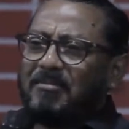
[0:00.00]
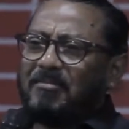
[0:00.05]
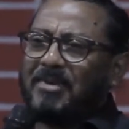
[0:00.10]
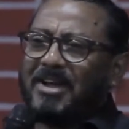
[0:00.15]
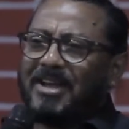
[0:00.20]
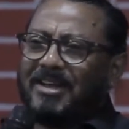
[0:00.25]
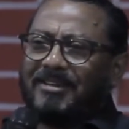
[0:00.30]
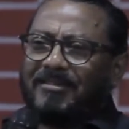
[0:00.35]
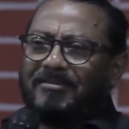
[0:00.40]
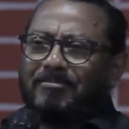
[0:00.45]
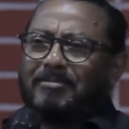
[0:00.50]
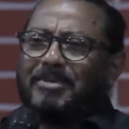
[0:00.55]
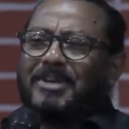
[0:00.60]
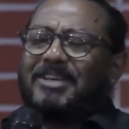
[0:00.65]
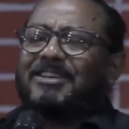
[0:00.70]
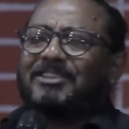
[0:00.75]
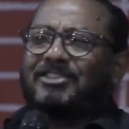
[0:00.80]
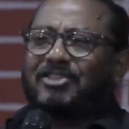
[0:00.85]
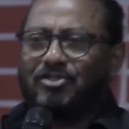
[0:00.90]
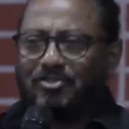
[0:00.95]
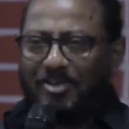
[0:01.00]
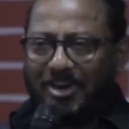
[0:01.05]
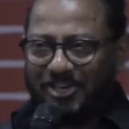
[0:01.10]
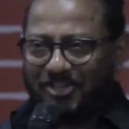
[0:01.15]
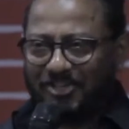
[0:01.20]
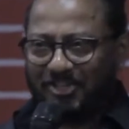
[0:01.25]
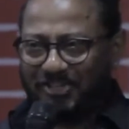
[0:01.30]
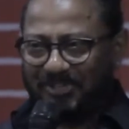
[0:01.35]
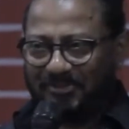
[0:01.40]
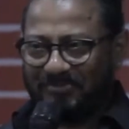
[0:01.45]
my biggest
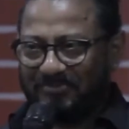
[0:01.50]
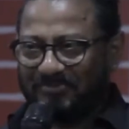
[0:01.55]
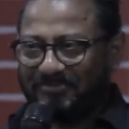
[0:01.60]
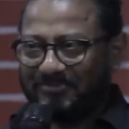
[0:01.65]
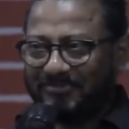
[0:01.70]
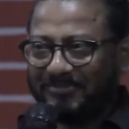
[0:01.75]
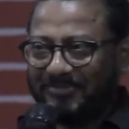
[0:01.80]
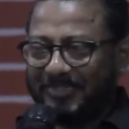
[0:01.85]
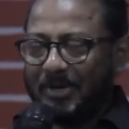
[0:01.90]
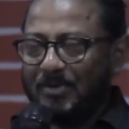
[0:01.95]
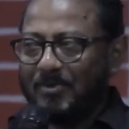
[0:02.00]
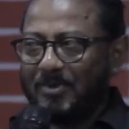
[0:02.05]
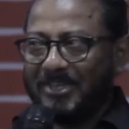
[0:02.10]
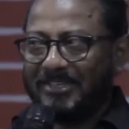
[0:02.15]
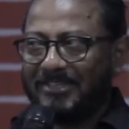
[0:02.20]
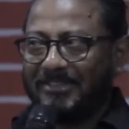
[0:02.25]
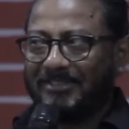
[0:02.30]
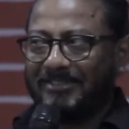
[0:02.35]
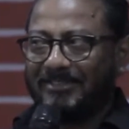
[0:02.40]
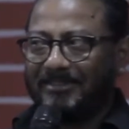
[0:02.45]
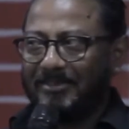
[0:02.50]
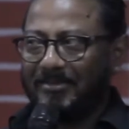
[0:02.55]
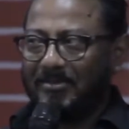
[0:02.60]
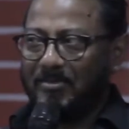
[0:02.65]
crush was